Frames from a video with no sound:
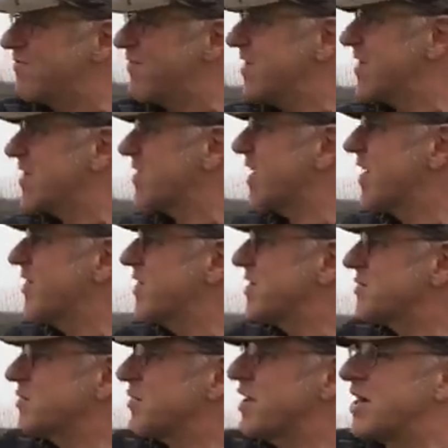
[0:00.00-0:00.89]
field like
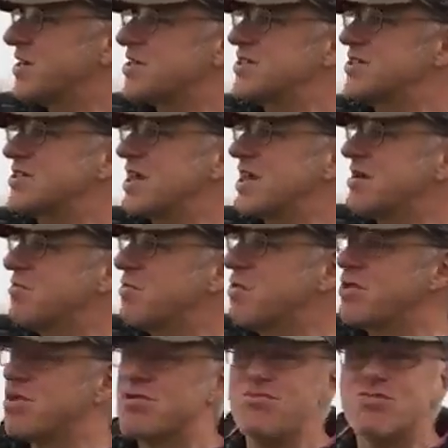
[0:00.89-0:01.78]
this. We're actually seeing
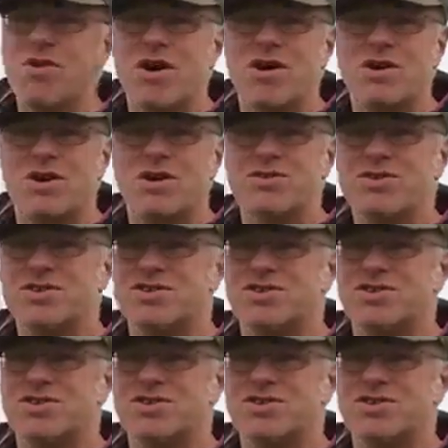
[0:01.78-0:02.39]
more rock on the